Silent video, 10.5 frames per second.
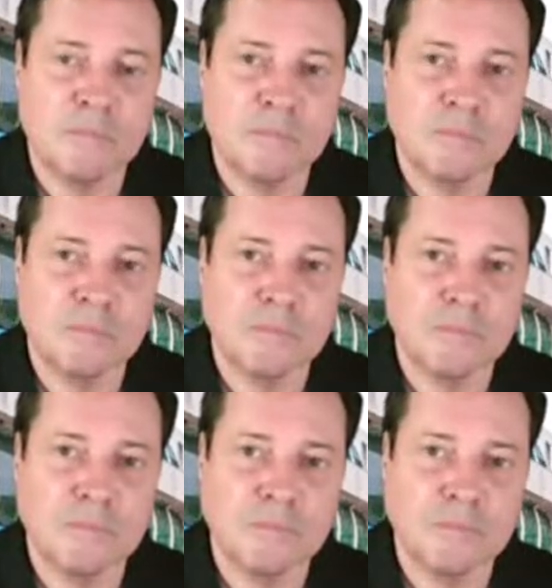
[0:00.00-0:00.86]

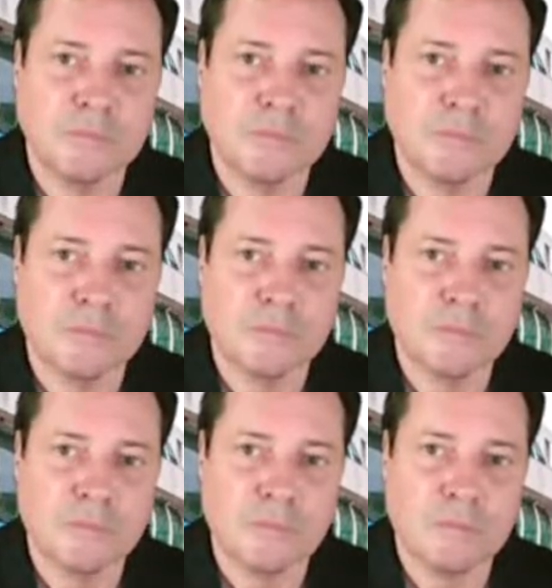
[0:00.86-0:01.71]

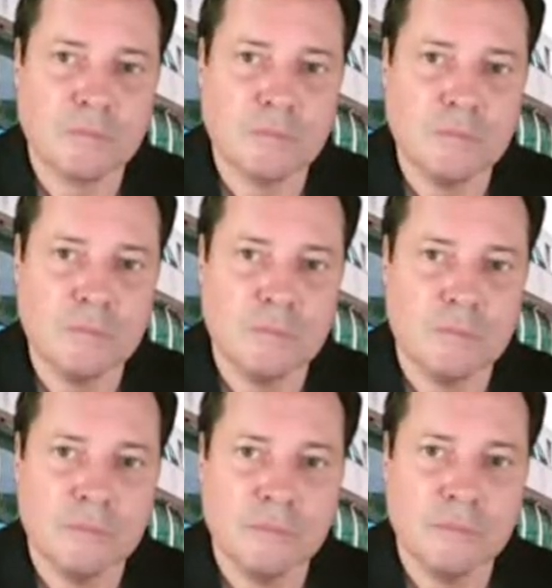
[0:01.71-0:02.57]

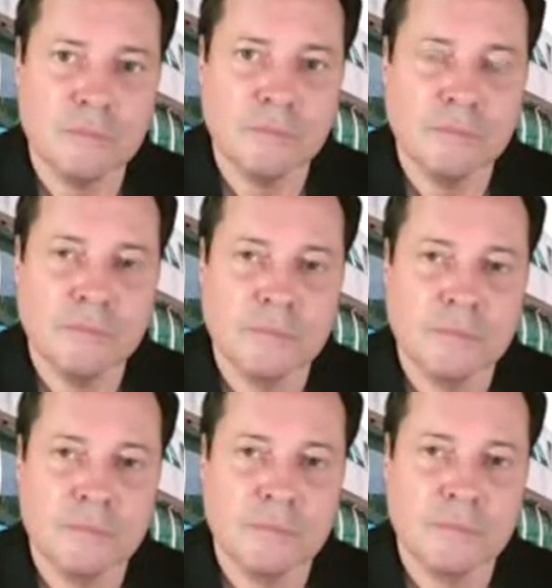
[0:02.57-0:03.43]

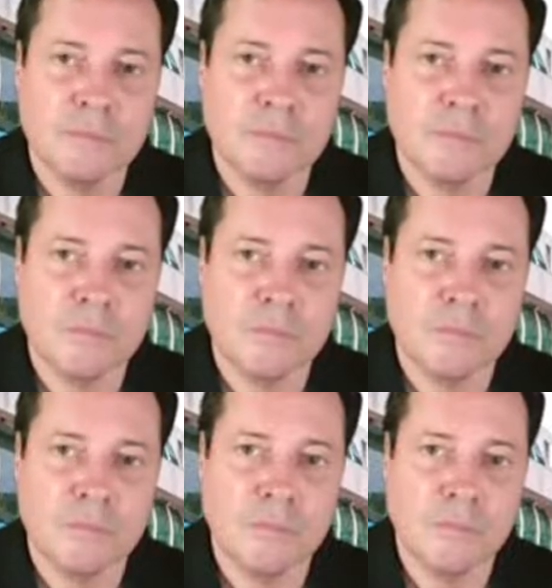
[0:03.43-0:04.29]

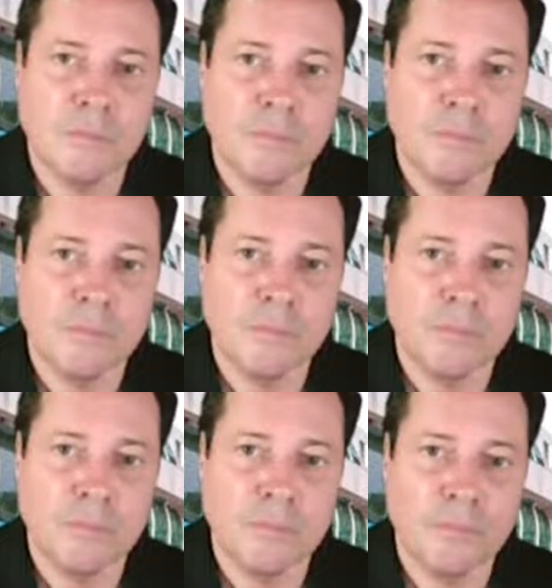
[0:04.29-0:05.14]
(silent)